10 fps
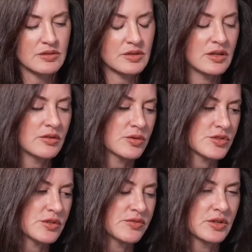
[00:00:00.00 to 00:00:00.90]
and of course
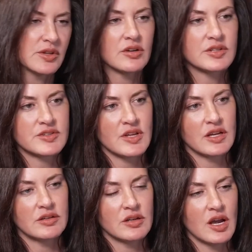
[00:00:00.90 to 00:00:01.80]
the fear there is
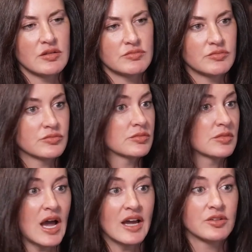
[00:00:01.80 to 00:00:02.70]
that
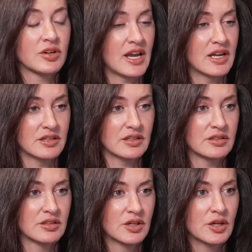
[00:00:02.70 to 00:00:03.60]
either candidate
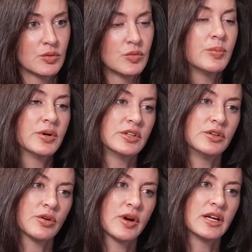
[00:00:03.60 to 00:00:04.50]
will put
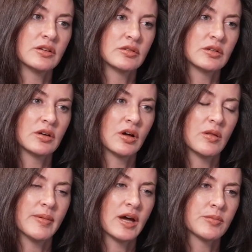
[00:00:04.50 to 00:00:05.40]
Ukraine on
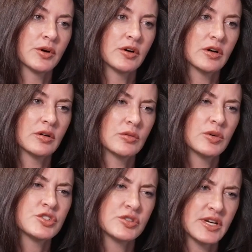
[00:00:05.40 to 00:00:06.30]
the back burner.
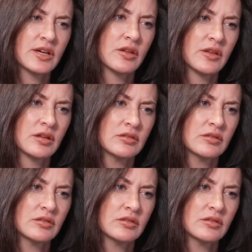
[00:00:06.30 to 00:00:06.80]
What's your take on that?